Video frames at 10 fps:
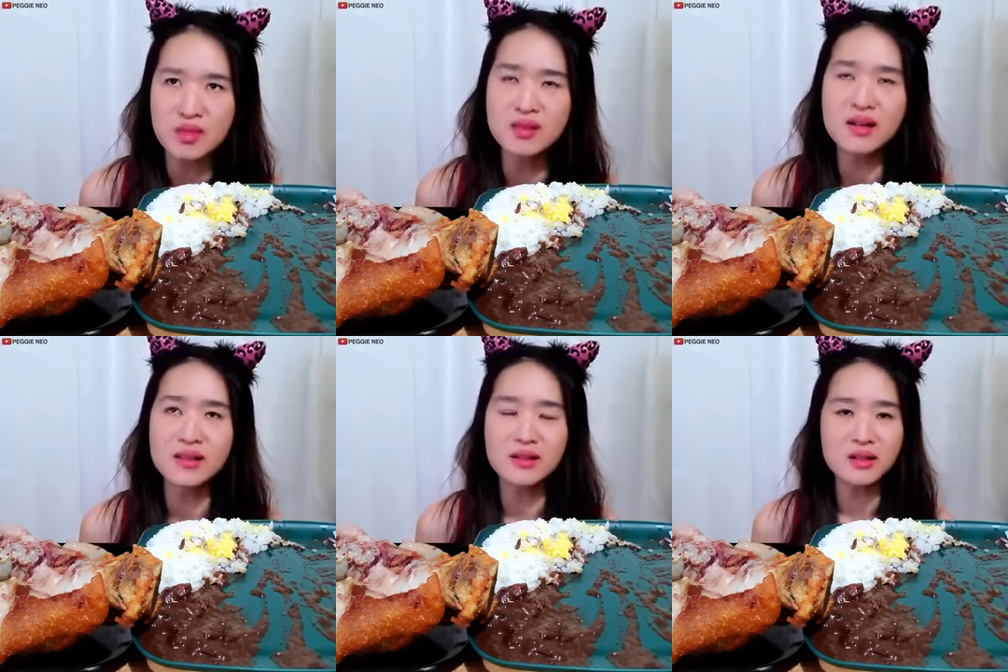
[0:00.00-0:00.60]

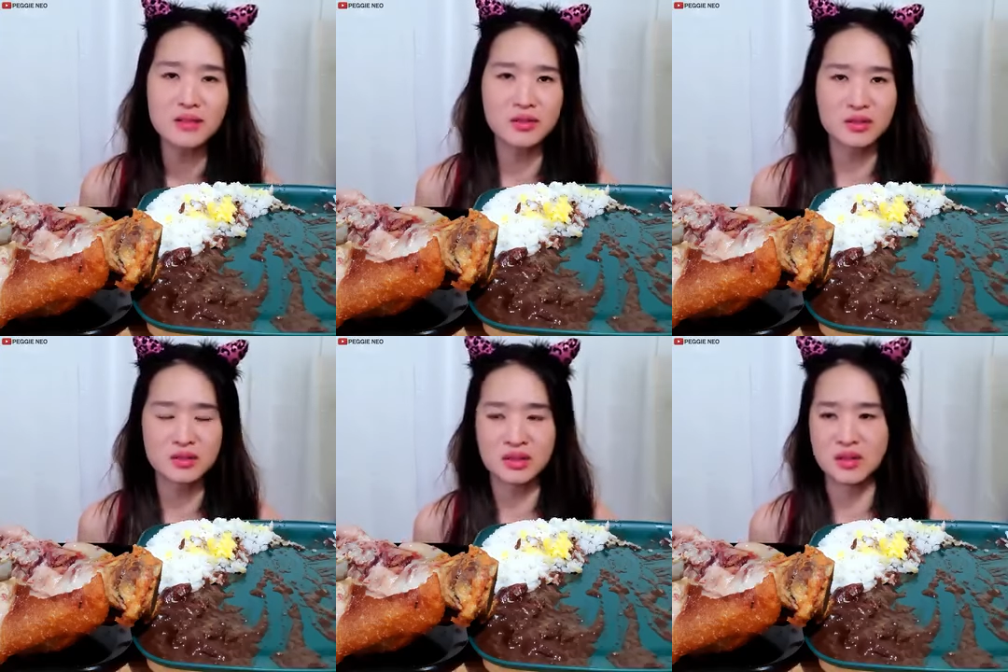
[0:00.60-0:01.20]
There are a lot of
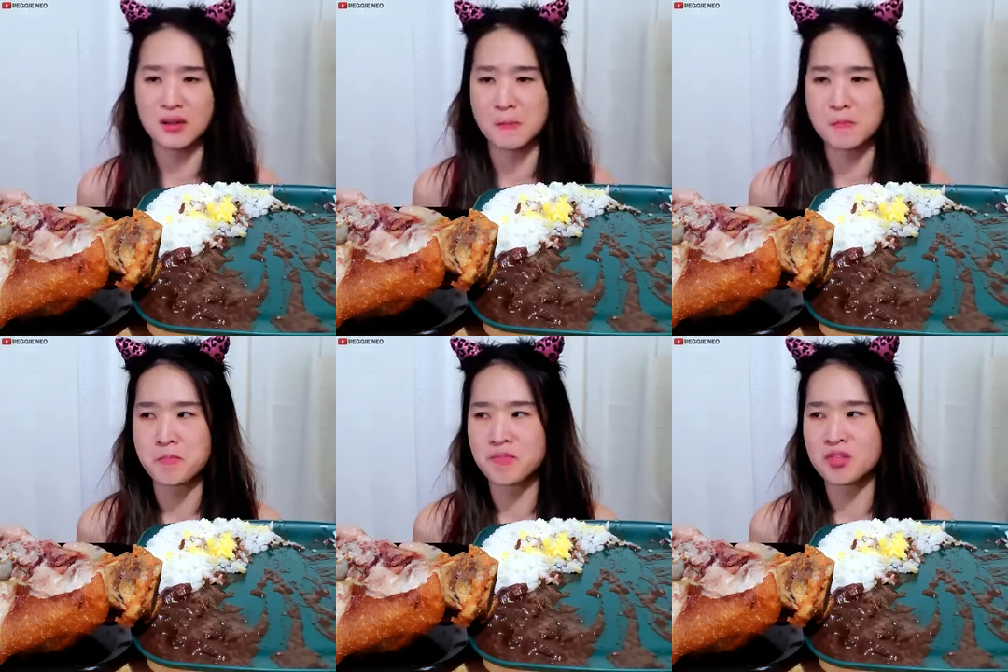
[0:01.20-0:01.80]
those
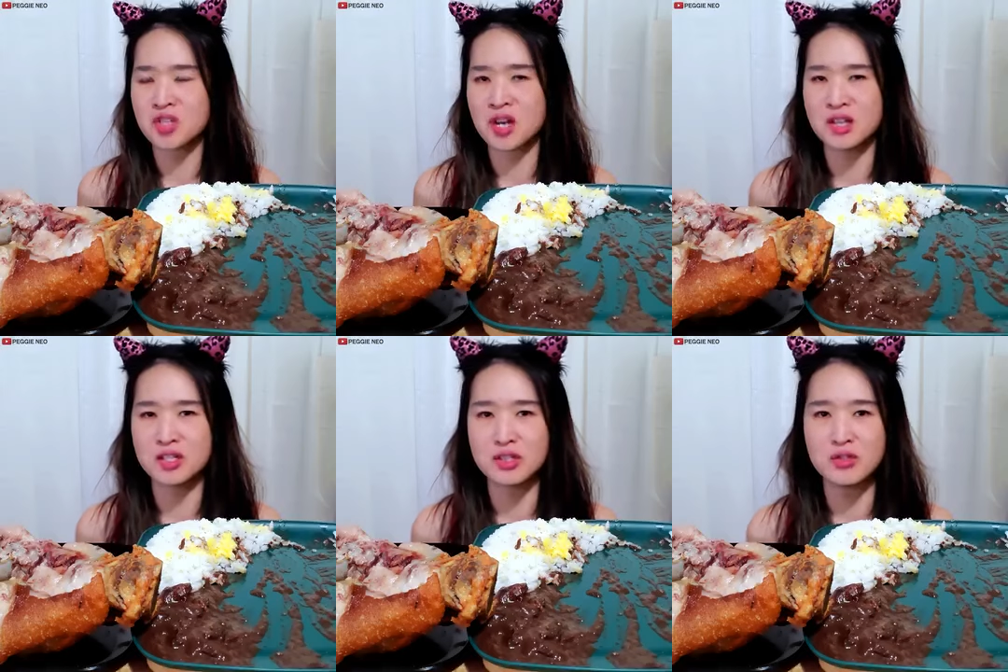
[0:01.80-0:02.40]
in
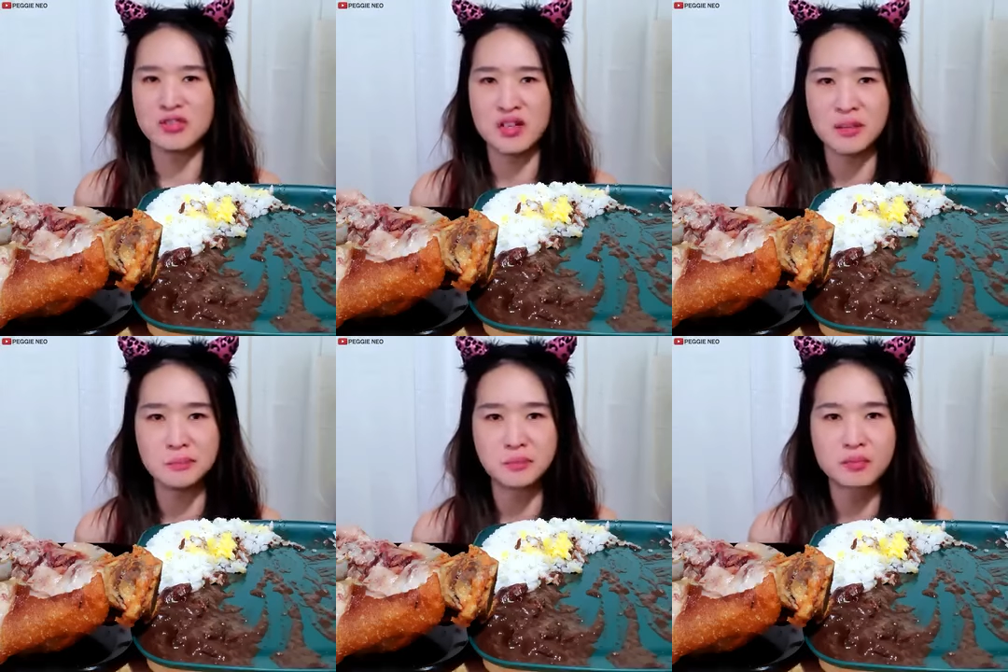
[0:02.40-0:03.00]
Chinese
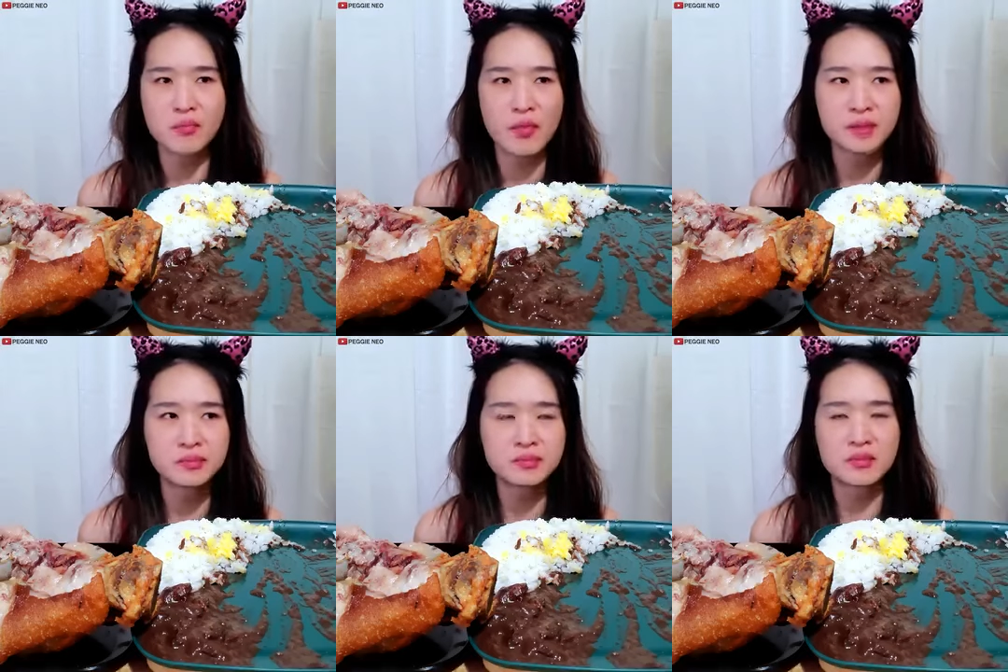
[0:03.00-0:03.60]
cuisine.
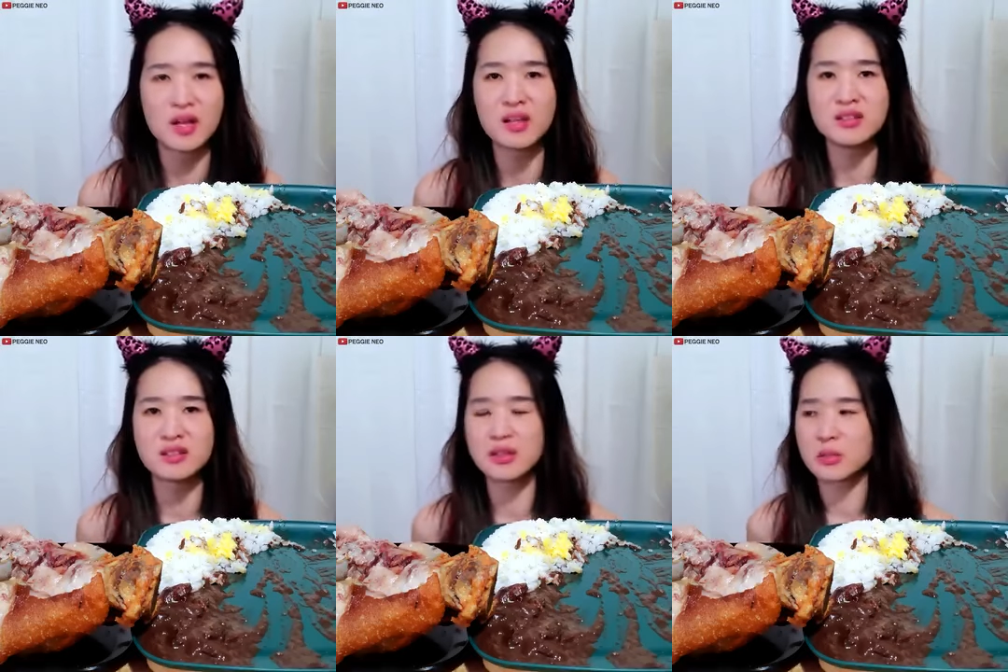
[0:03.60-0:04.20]
Now
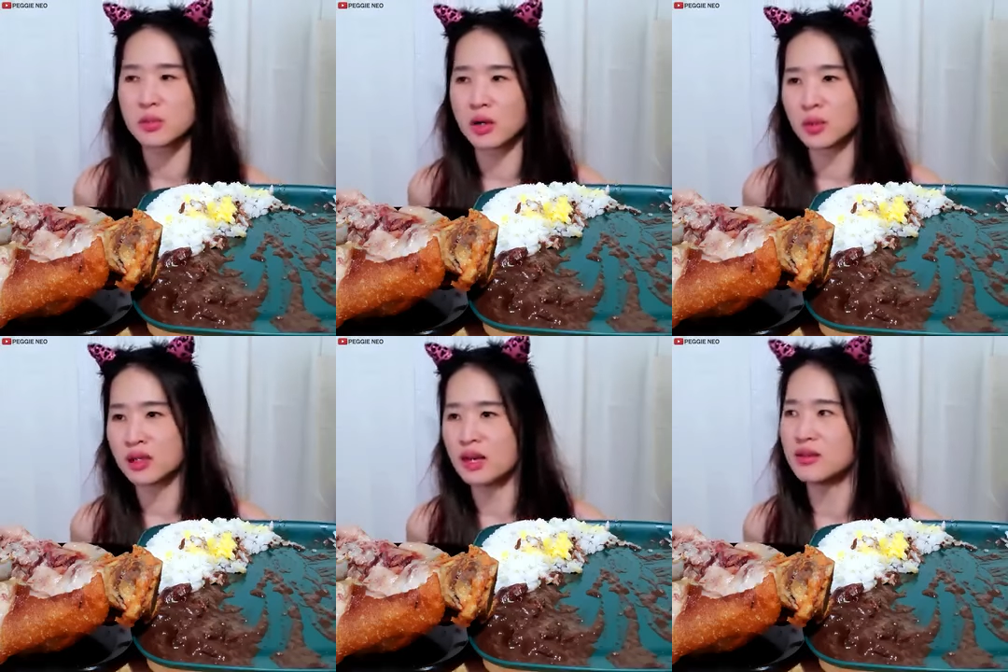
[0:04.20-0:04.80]
in Singapore,
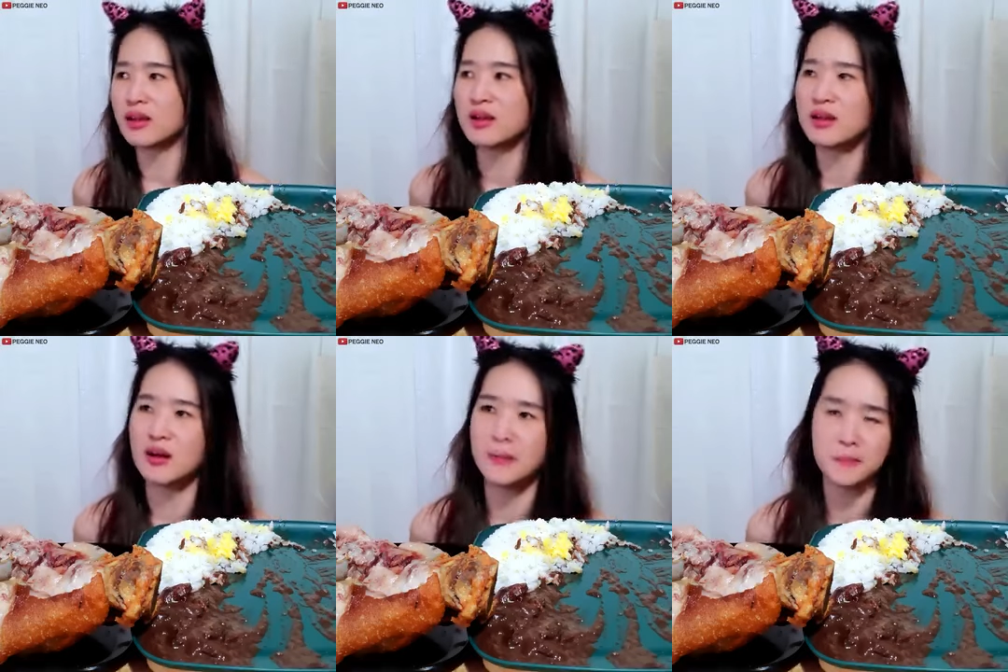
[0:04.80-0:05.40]
we like to
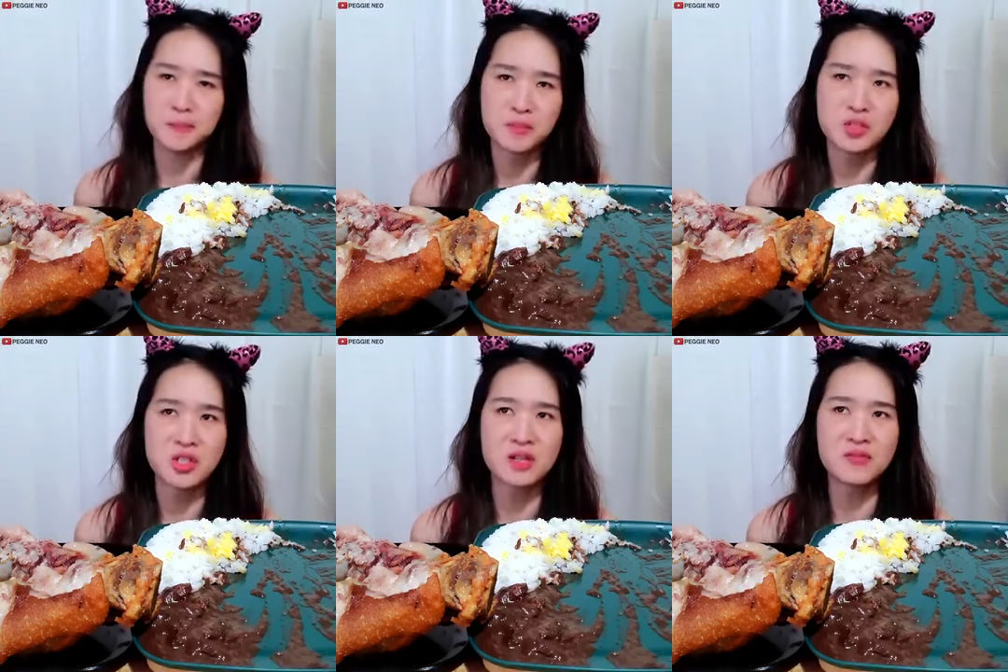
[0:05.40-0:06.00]
eat
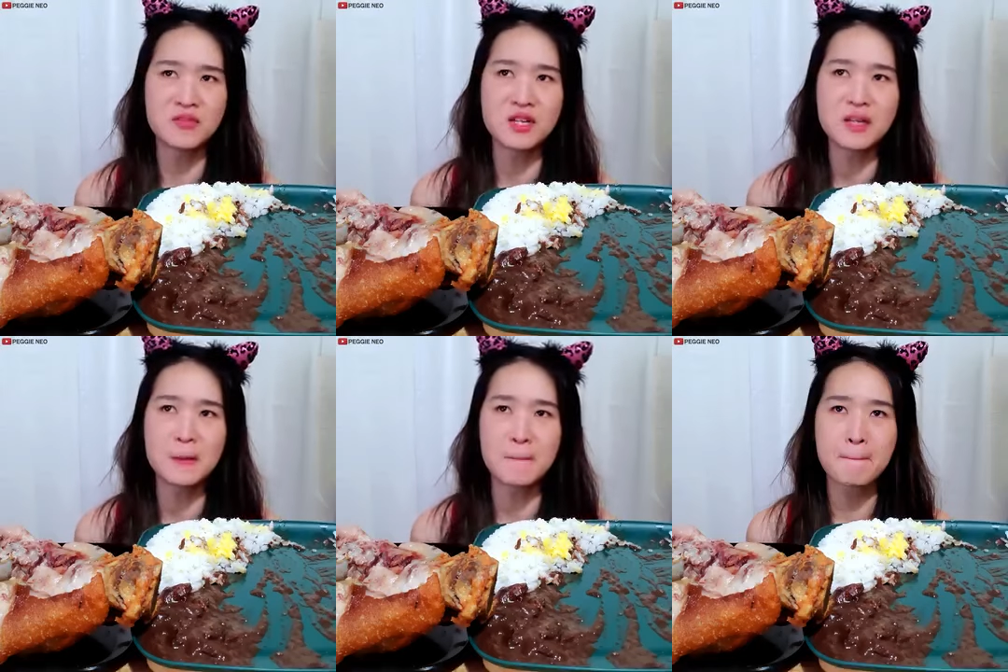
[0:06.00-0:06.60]
chicken
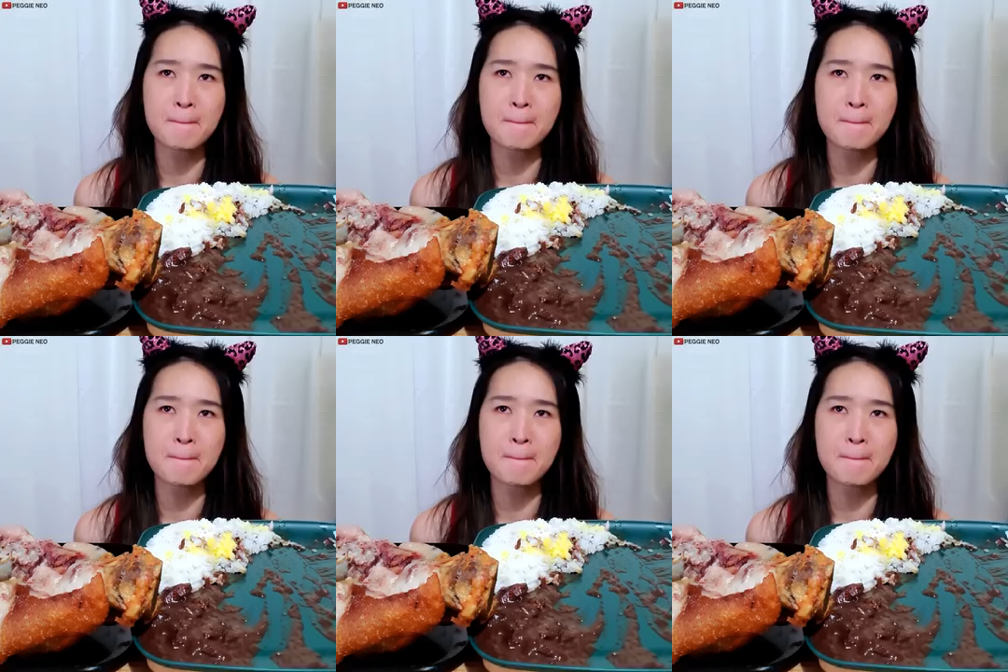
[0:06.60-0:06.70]
feet.